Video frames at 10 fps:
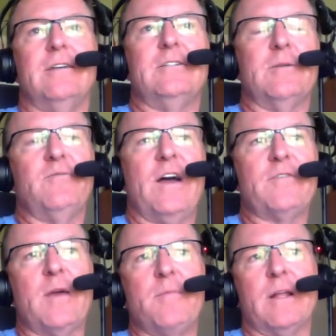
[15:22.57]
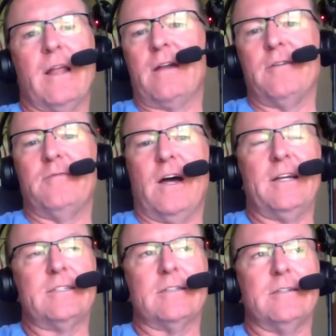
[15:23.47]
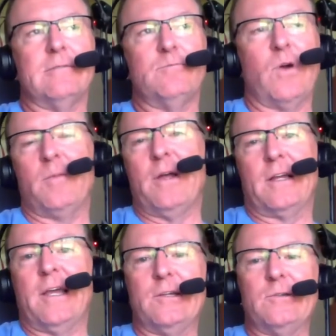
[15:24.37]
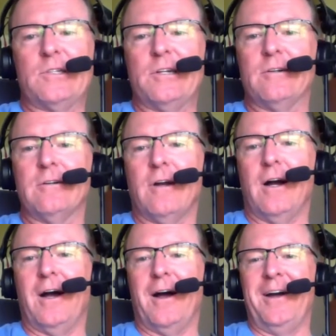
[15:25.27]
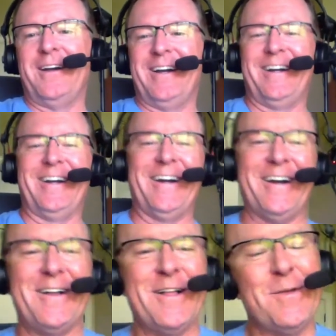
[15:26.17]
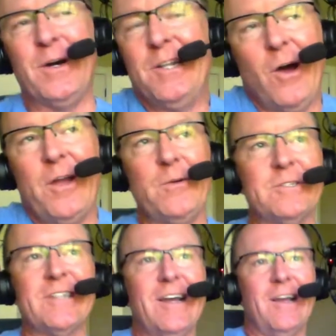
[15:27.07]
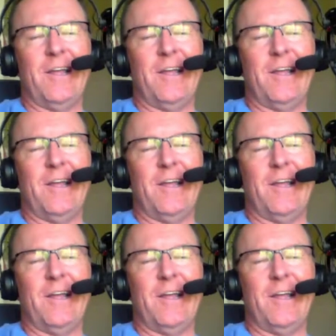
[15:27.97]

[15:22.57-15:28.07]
Jim Fife gave me a lot of advice that probably I can't use here. But no, he was,